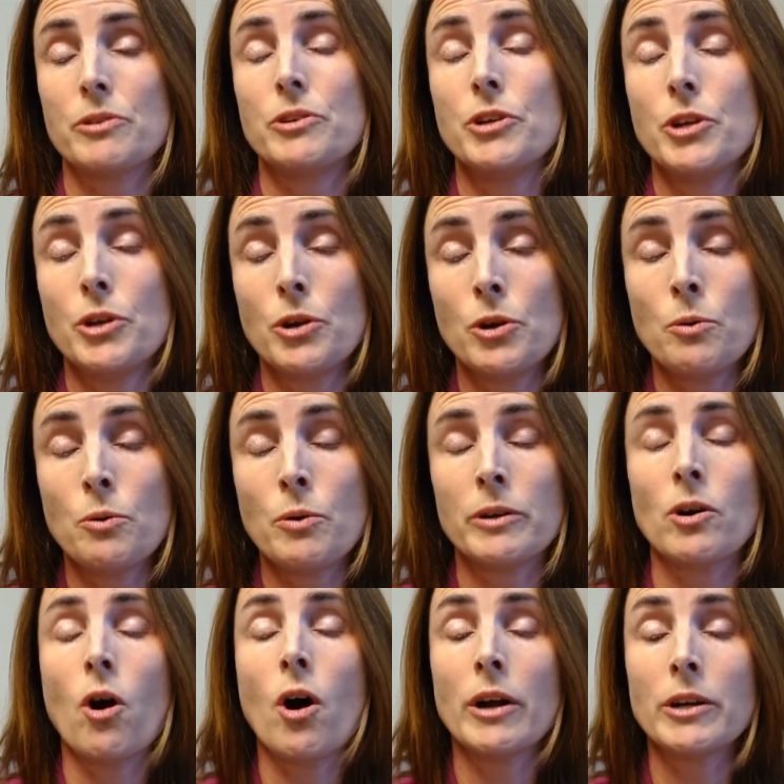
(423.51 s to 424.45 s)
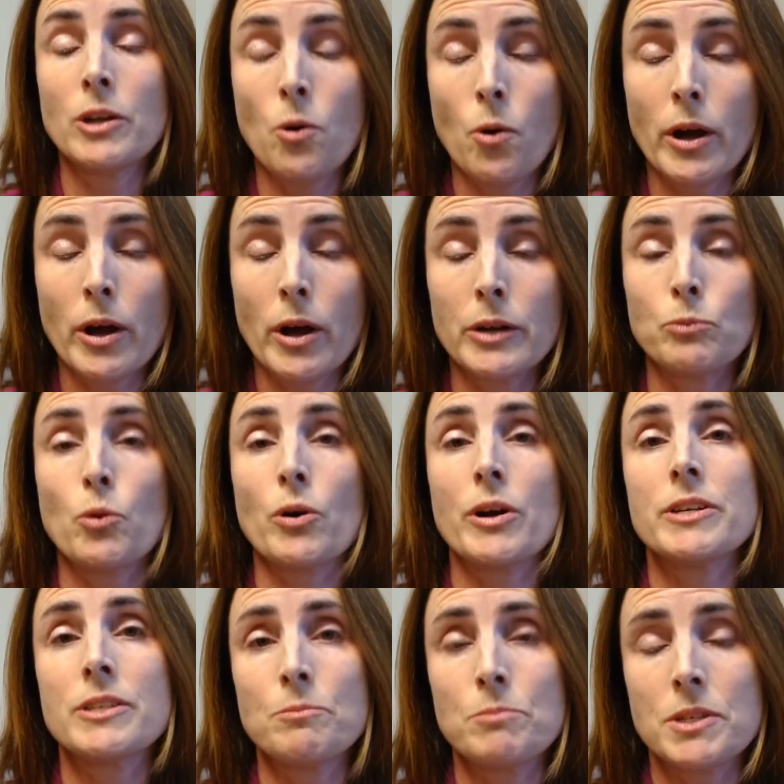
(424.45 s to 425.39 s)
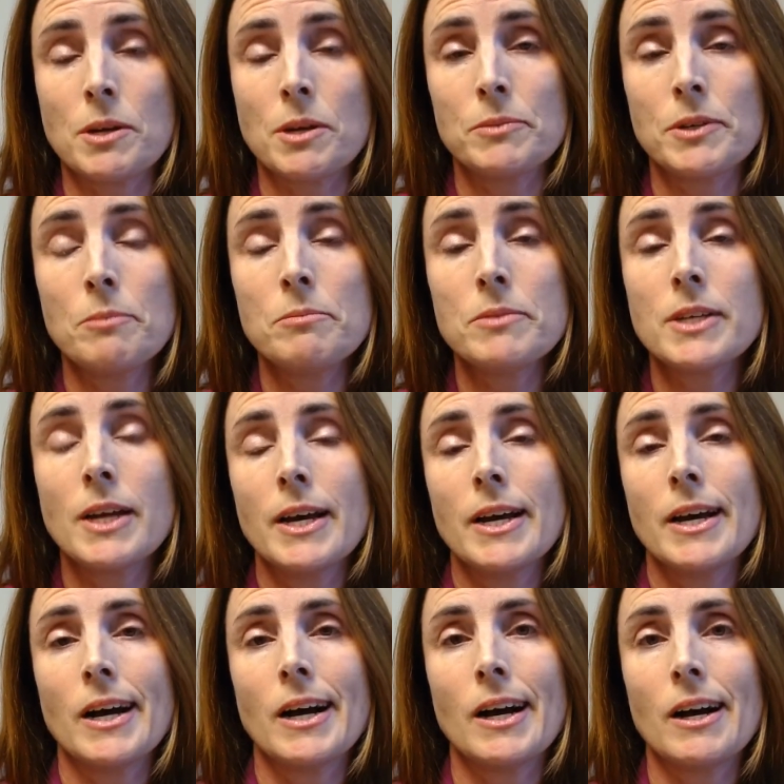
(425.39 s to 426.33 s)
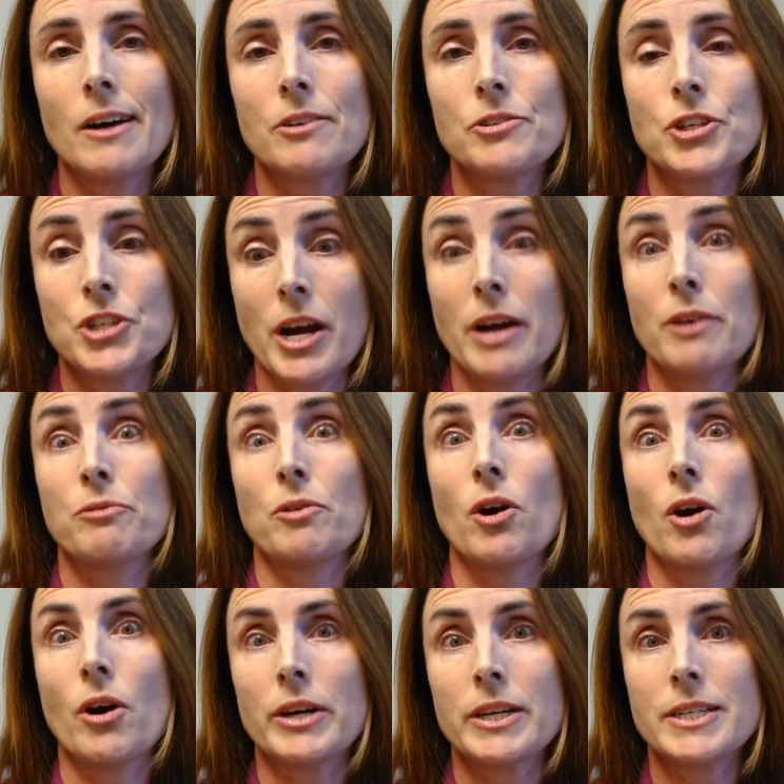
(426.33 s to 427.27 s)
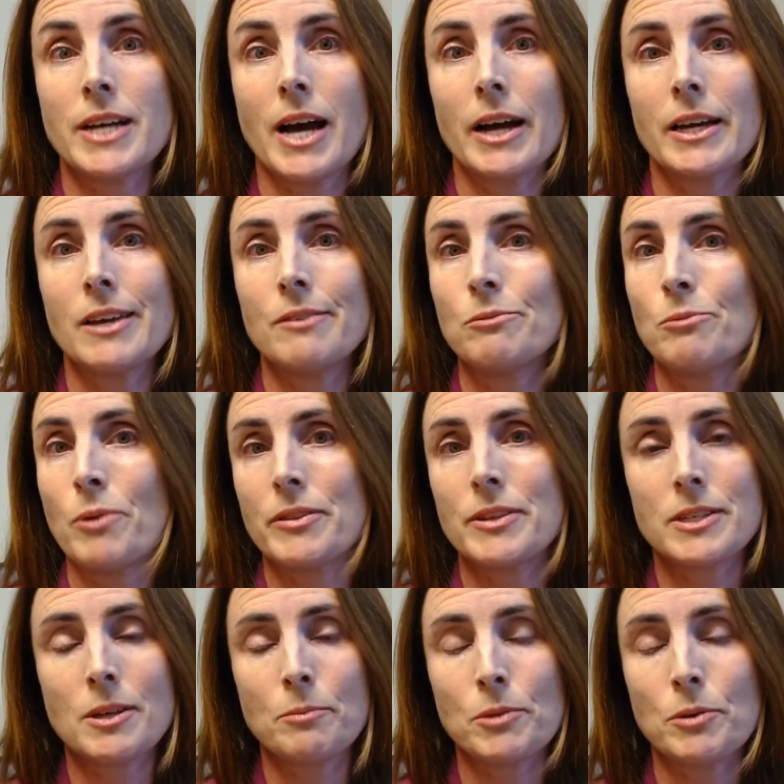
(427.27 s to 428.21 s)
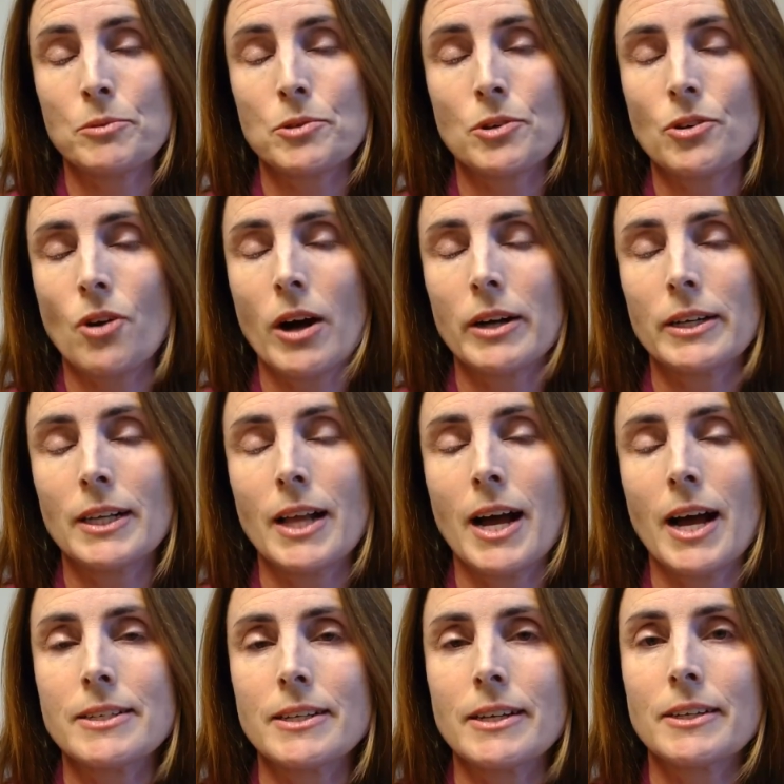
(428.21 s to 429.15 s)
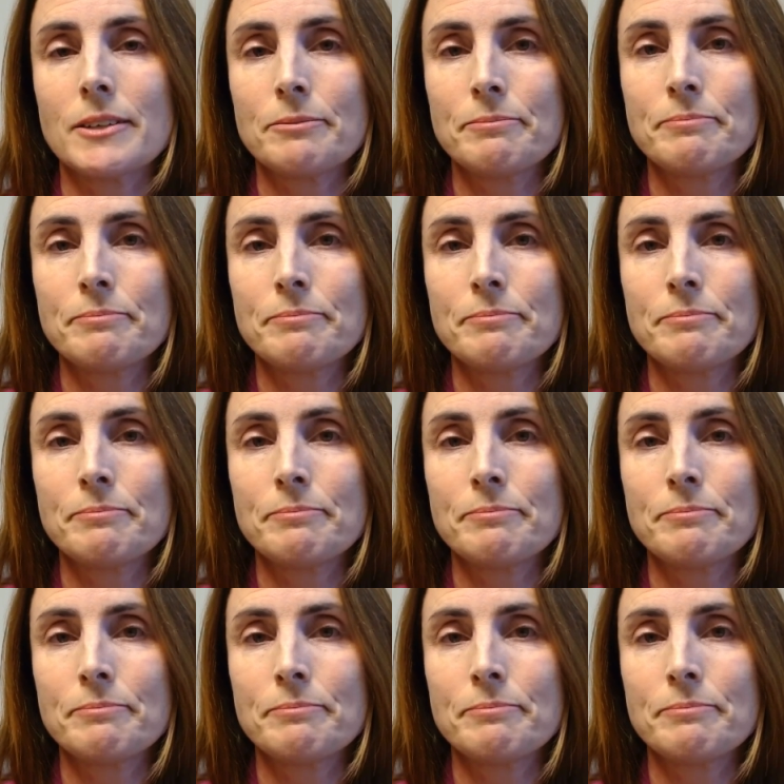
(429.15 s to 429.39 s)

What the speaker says: new and ongoing and worrisome symptoms, to check for a heart attack, even when the symptoms are not classic.